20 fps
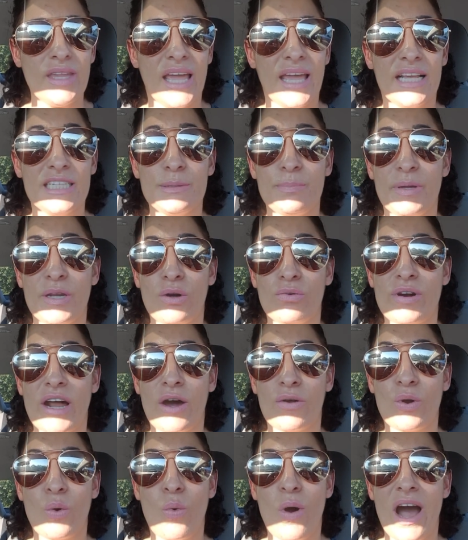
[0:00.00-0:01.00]
And it's been
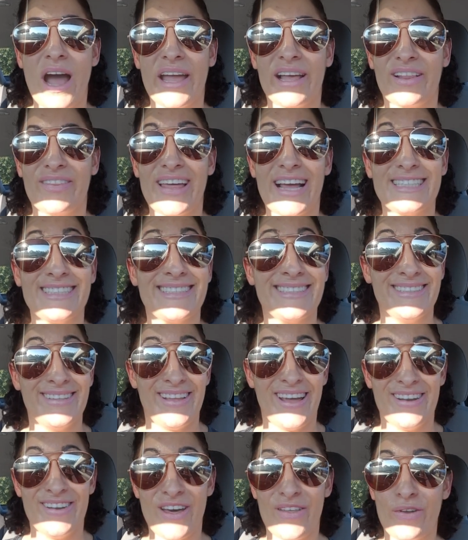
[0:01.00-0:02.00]
around a while. That's
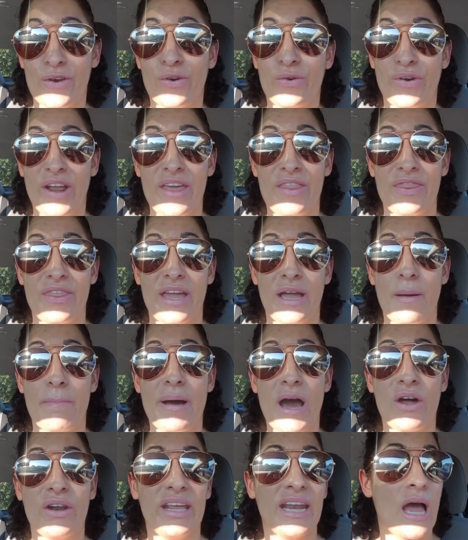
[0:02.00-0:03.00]
another great thing
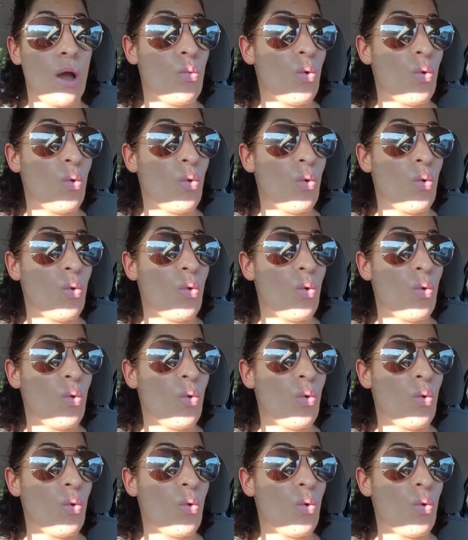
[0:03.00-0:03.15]
about it.